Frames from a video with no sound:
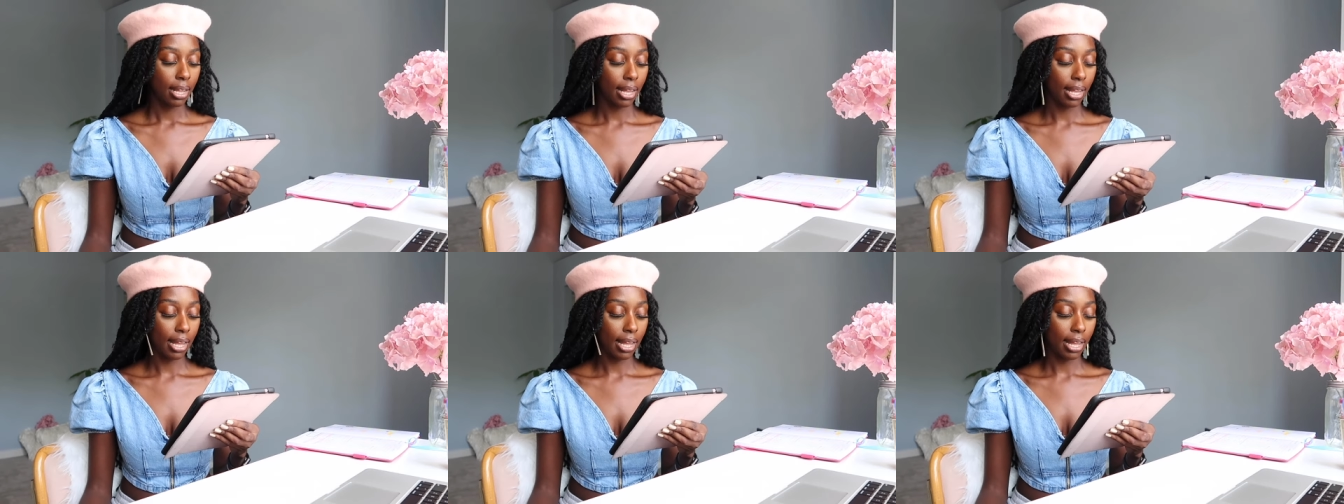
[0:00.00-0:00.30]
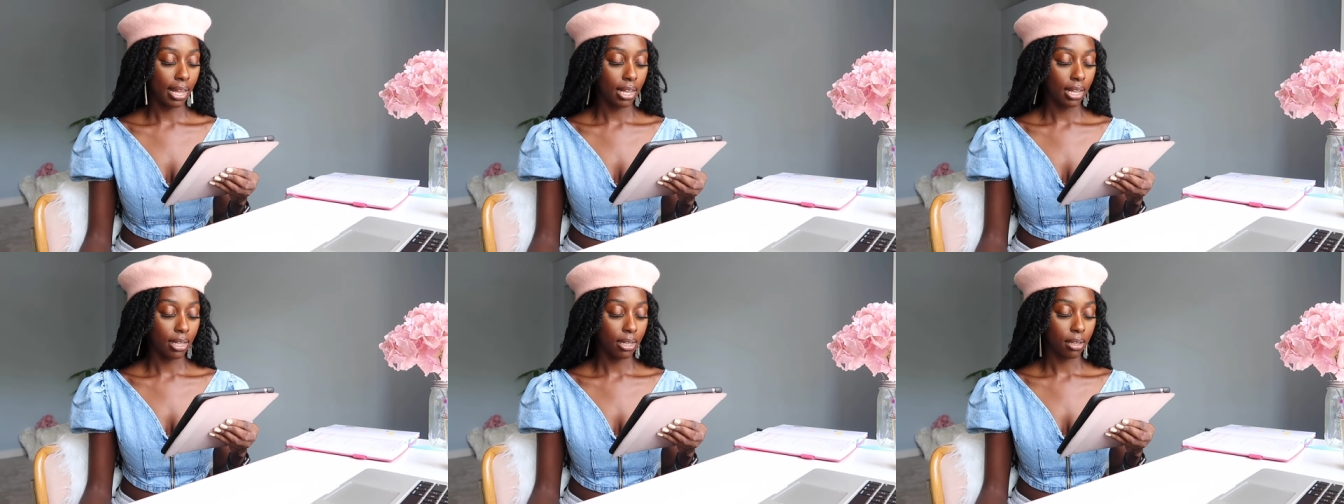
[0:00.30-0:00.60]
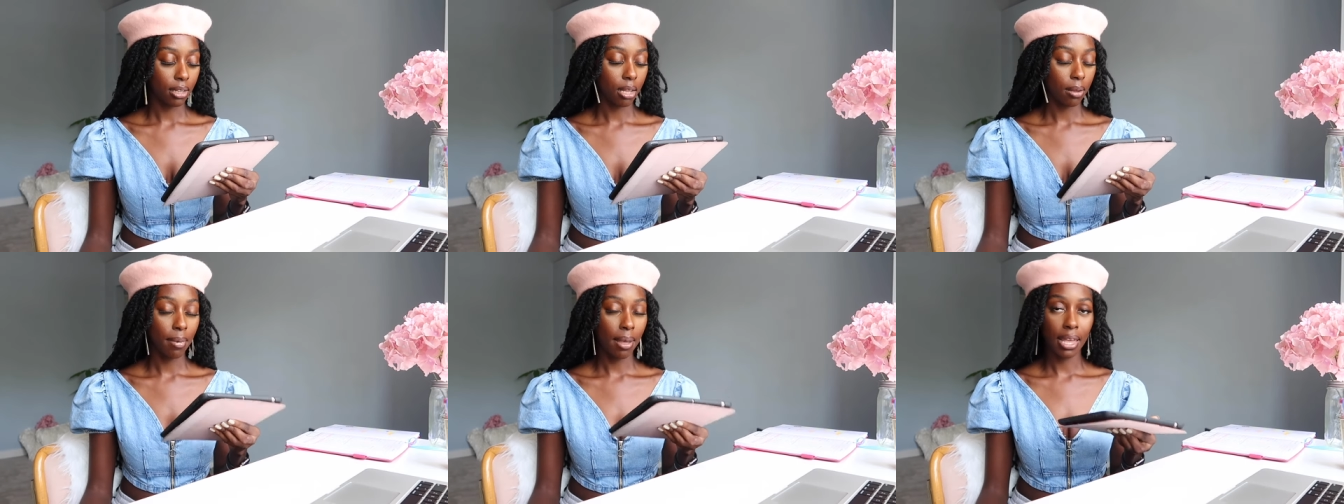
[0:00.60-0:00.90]
Uh,
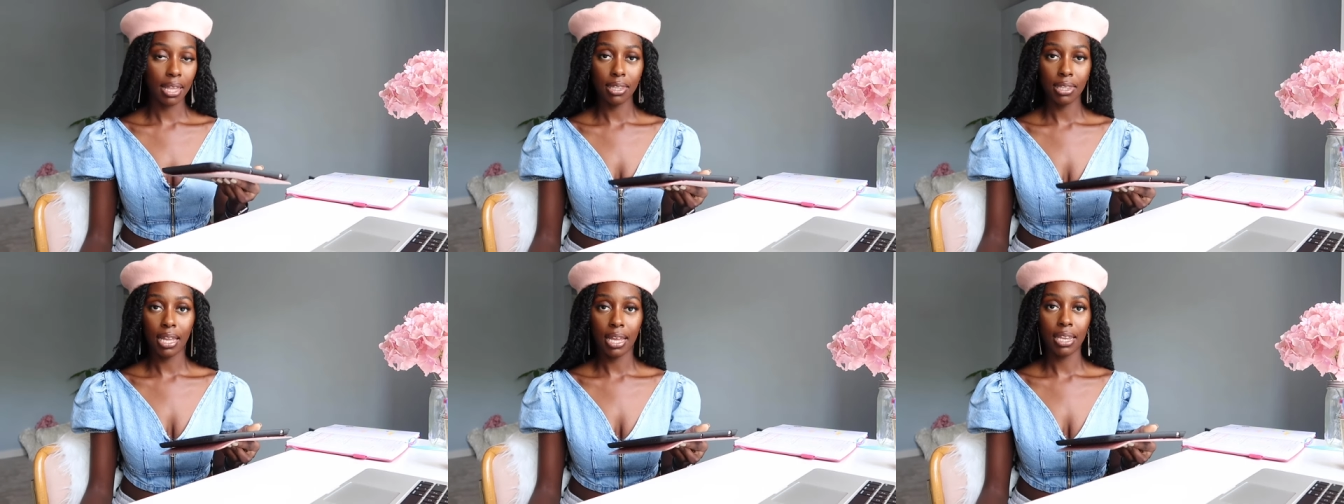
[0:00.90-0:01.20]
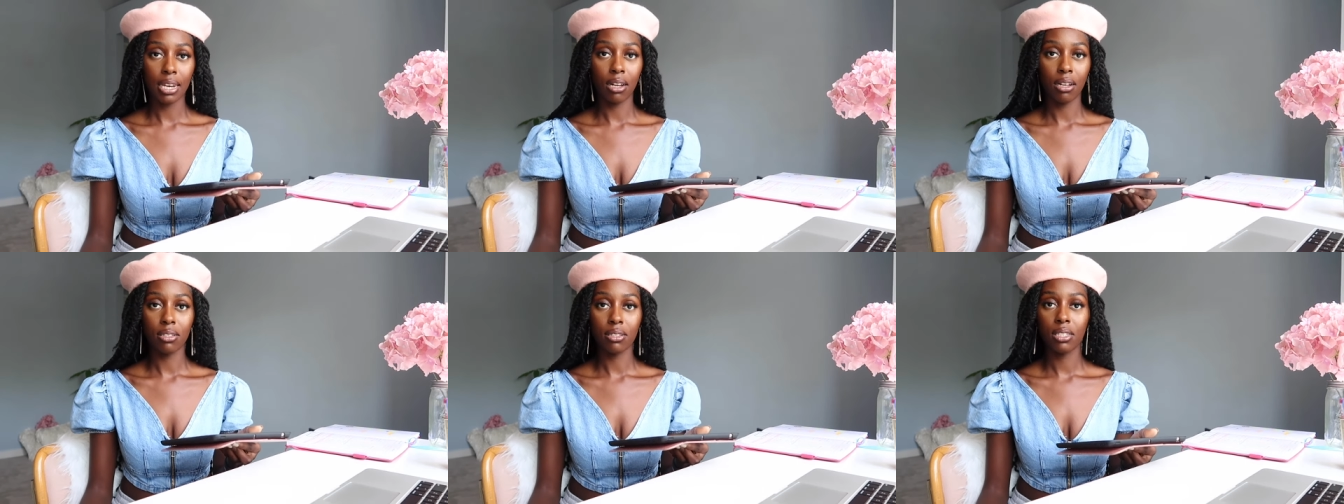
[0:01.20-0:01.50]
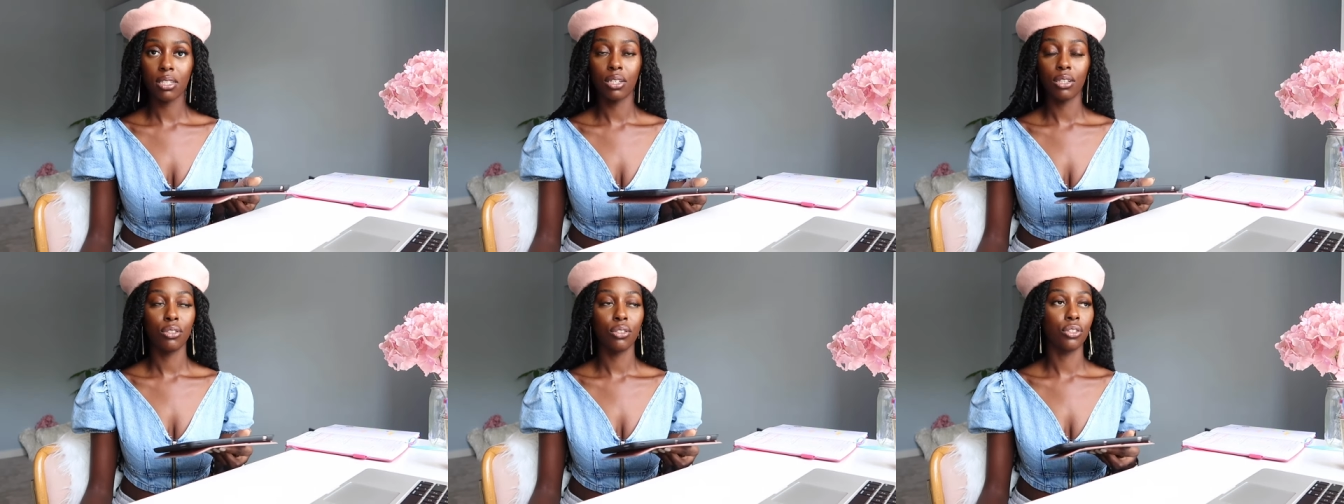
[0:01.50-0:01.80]
command line
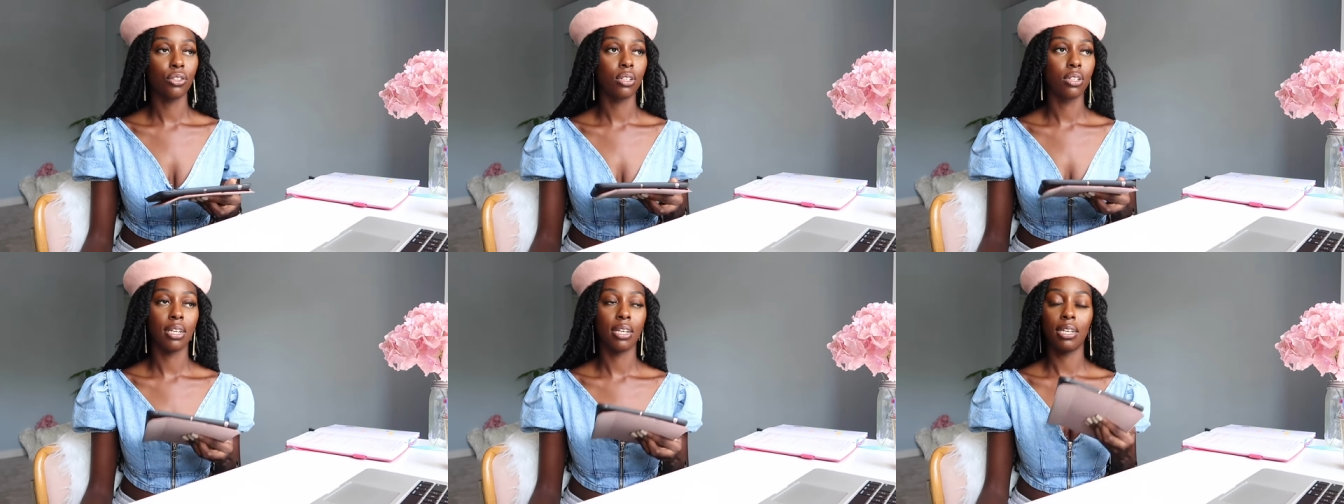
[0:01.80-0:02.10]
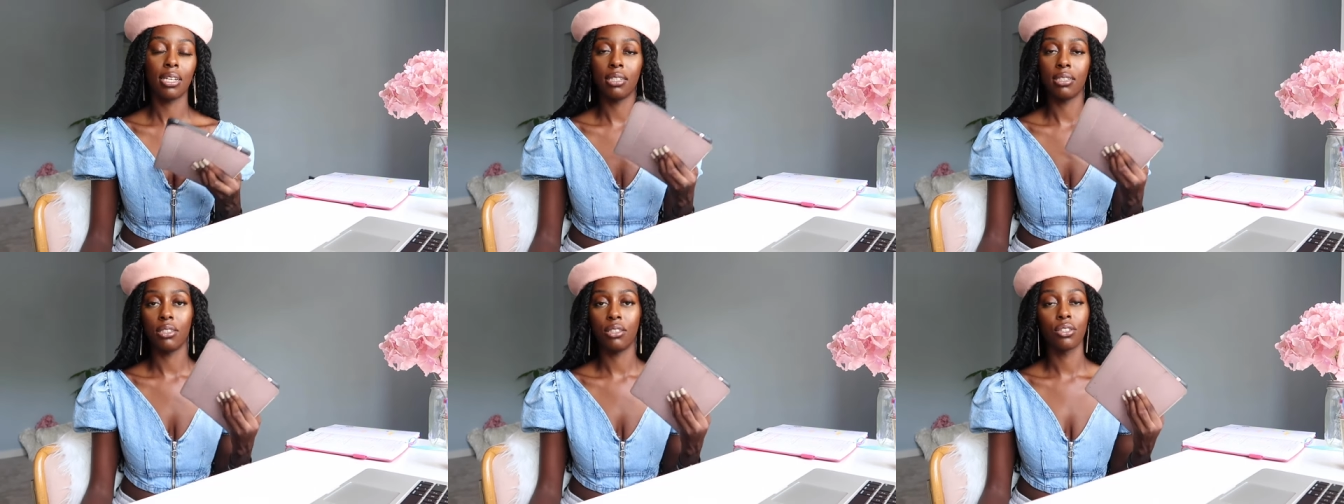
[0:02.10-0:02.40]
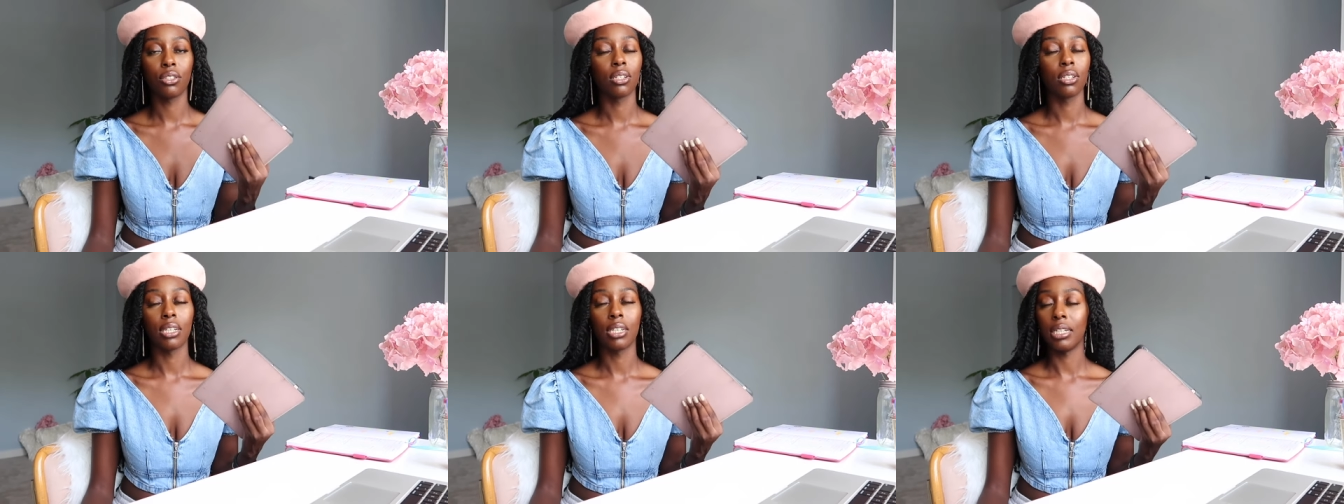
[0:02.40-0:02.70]
also, you're gonna
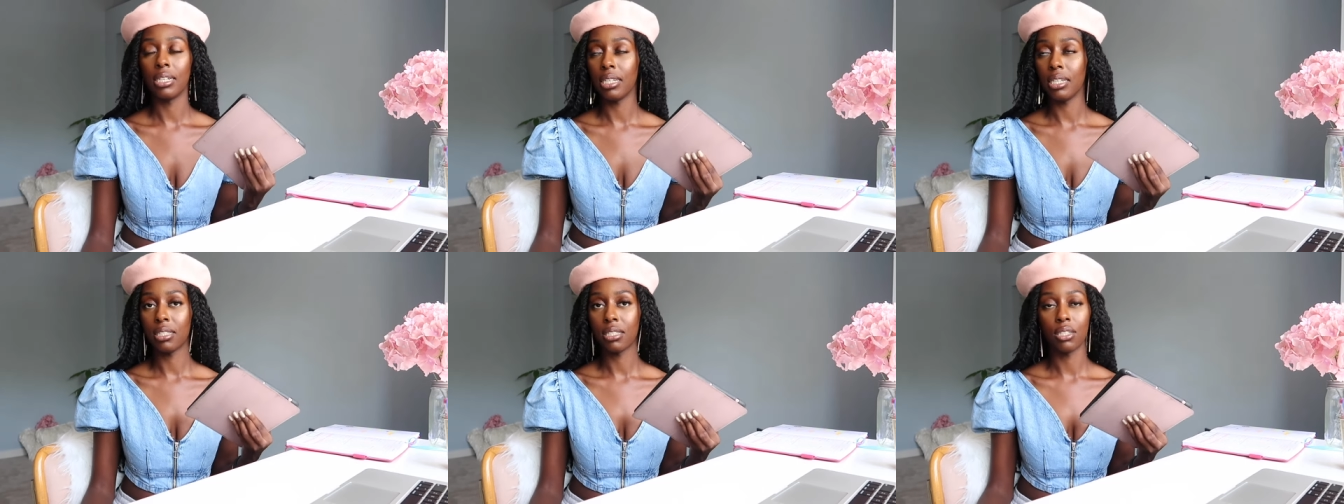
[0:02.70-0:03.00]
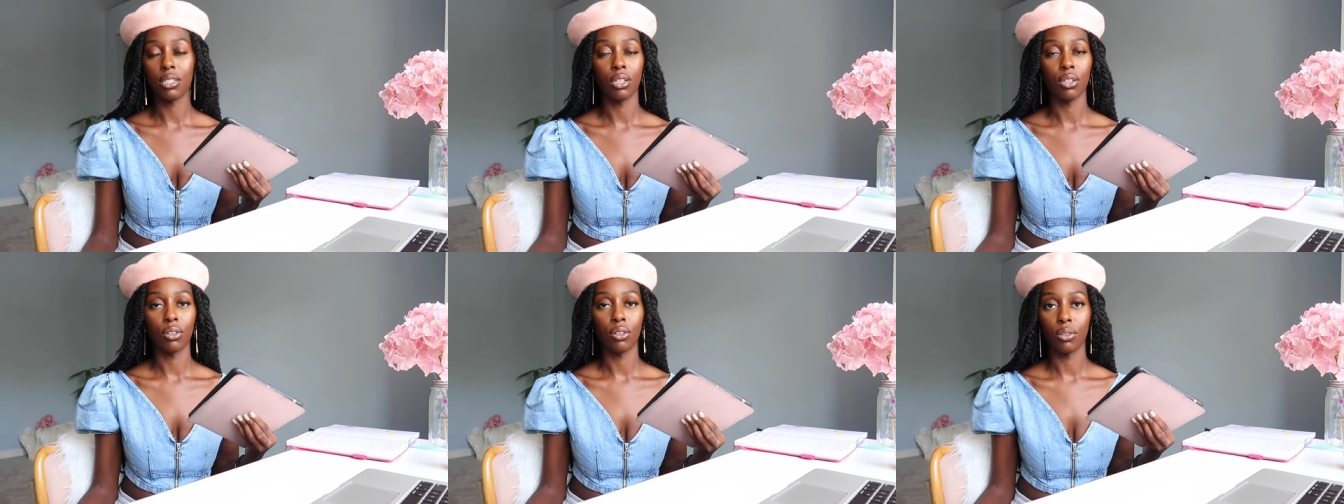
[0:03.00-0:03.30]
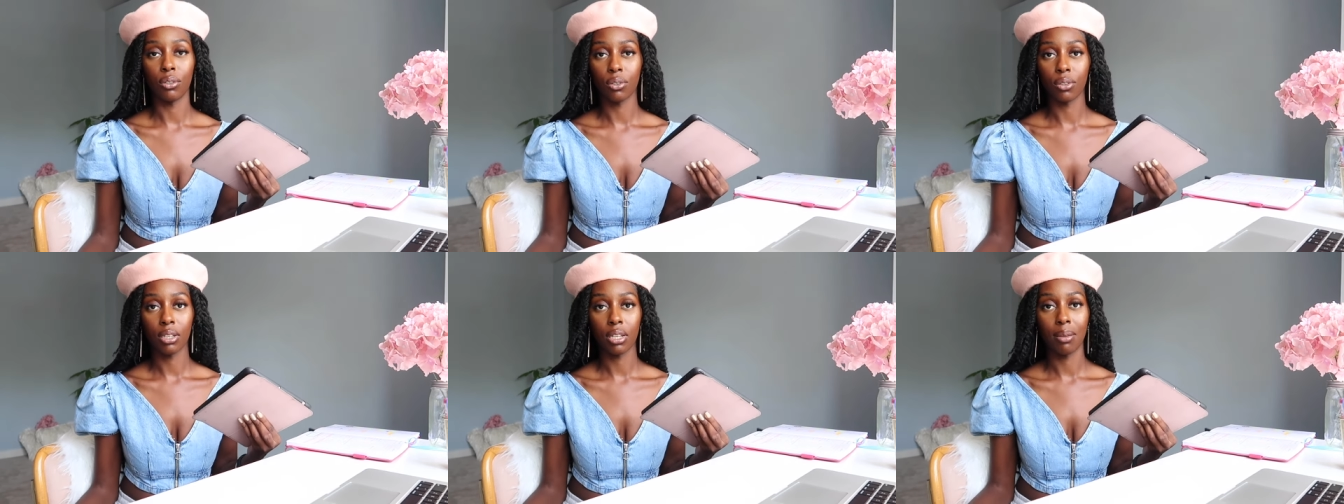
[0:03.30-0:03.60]
you're gonna need to
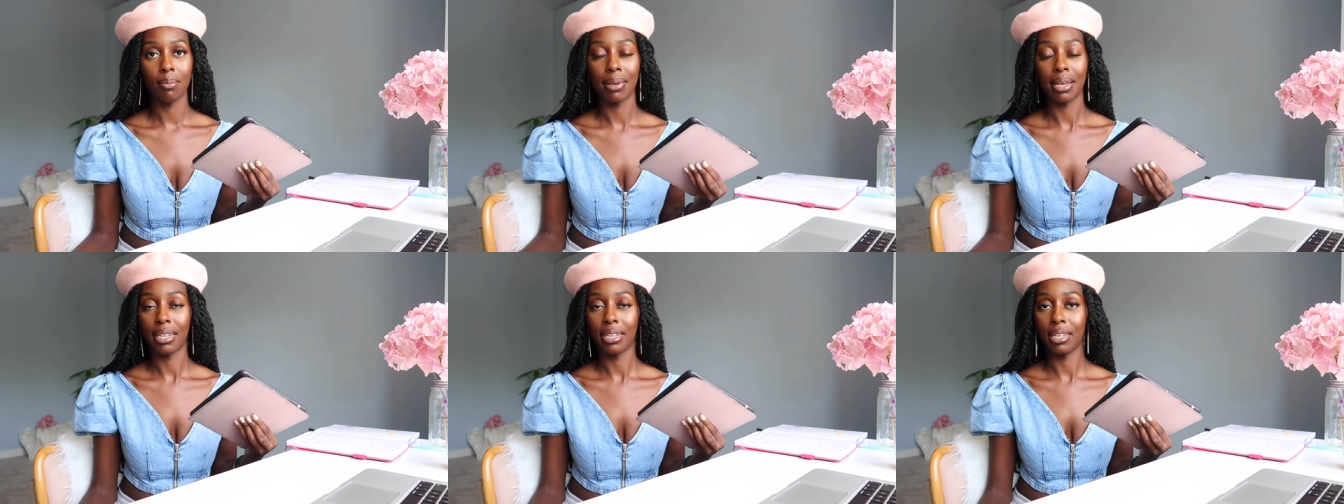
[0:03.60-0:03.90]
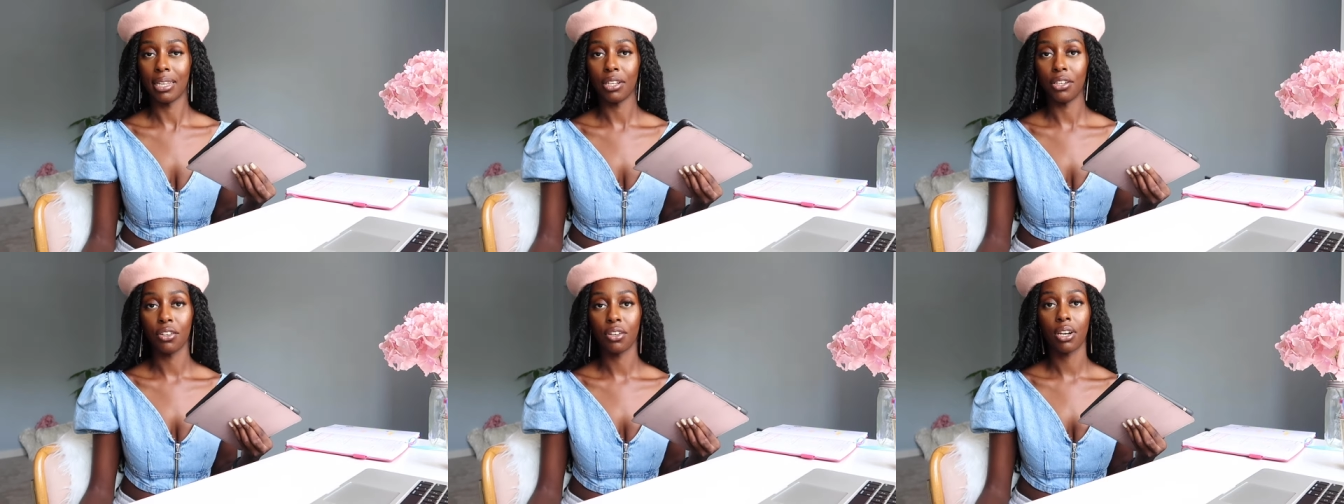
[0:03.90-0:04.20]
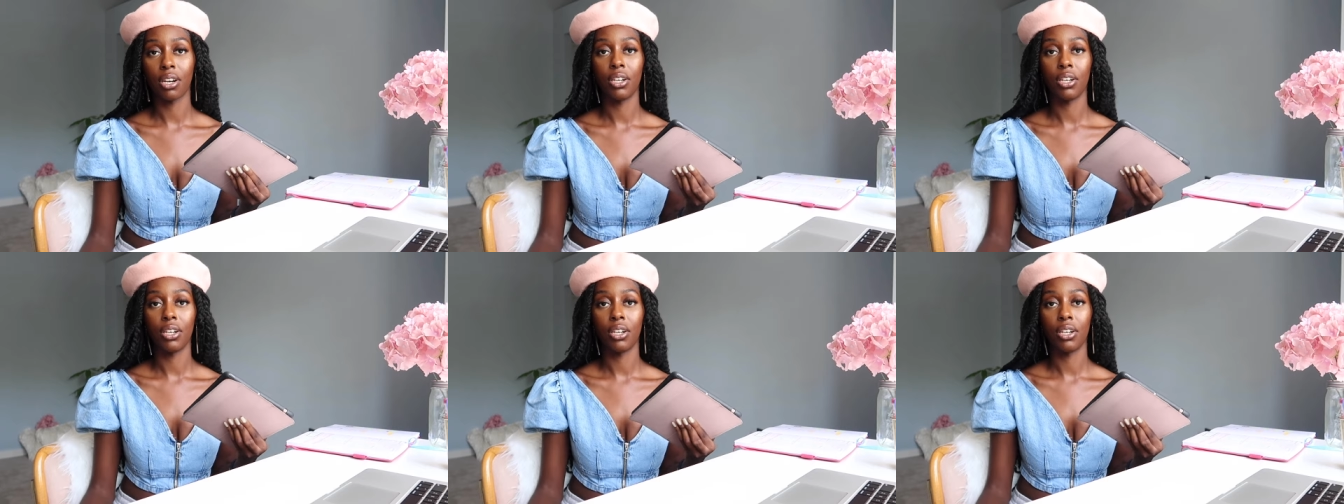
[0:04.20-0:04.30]
know command line. You're gonna